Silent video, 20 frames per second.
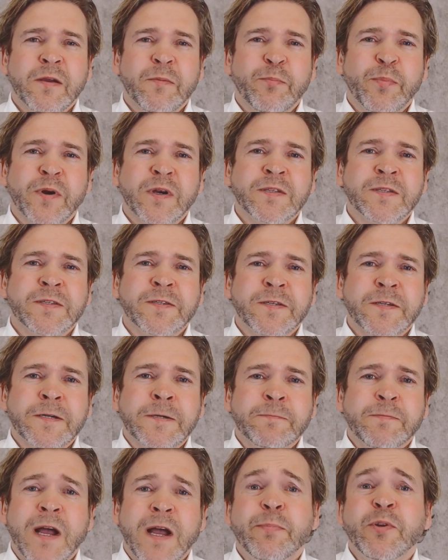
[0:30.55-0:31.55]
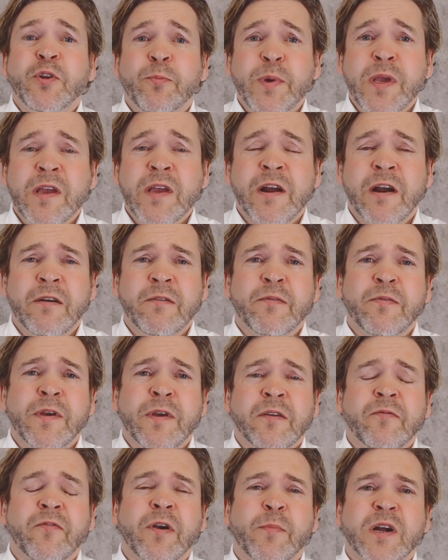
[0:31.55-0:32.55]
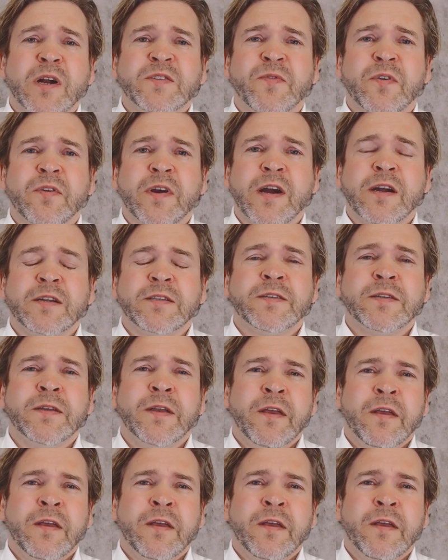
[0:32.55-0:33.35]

But happy to be here. Thank you very much for that.